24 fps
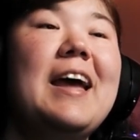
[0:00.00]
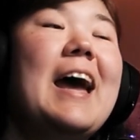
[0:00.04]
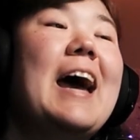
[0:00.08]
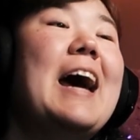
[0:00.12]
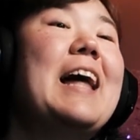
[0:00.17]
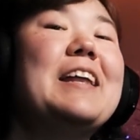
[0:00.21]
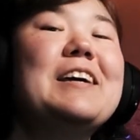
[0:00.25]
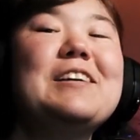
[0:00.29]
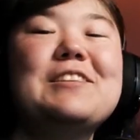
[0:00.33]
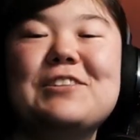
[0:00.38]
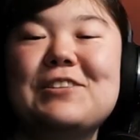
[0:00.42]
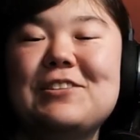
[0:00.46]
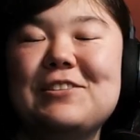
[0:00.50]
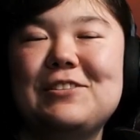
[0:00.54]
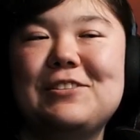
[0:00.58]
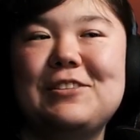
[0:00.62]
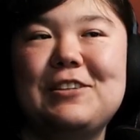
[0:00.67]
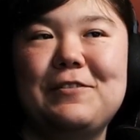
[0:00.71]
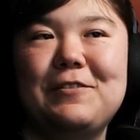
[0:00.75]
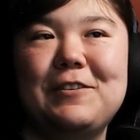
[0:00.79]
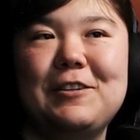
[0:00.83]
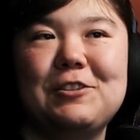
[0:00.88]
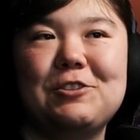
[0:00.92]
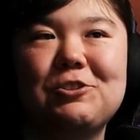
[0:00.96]
at least in
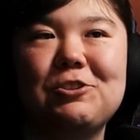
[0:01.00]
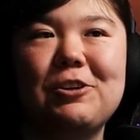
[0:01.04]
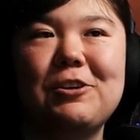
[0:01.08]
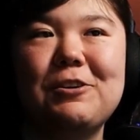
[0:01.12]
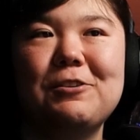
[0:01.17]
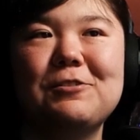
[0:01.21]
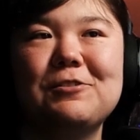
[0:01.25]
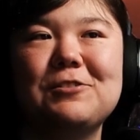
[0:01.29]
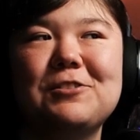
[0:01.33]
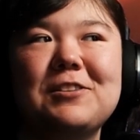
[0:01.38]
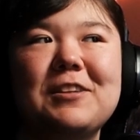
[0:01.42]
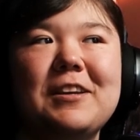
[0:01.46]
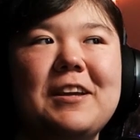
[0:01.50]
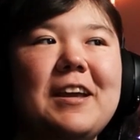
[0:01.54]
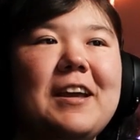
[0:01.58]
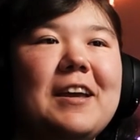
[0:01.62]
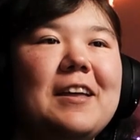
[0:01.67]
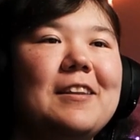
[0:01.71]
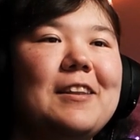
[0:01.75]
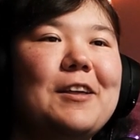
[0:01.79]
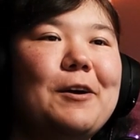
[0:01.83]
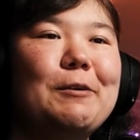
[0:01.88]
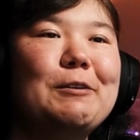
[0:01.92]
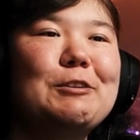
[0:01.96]
TV shows,
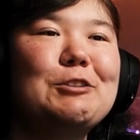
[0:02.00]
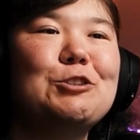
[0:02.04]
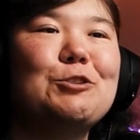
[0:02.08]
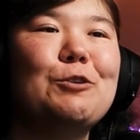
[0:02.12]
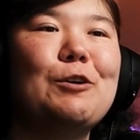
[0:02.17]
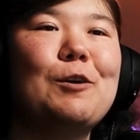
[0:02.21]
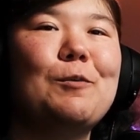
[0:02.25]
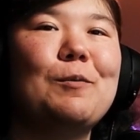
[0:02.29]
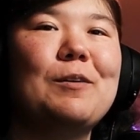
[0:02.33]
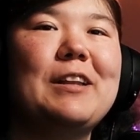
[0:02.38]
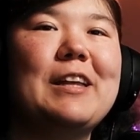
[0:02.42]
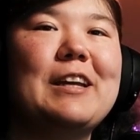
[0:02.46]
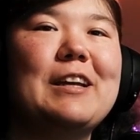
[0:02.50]
they always show it where,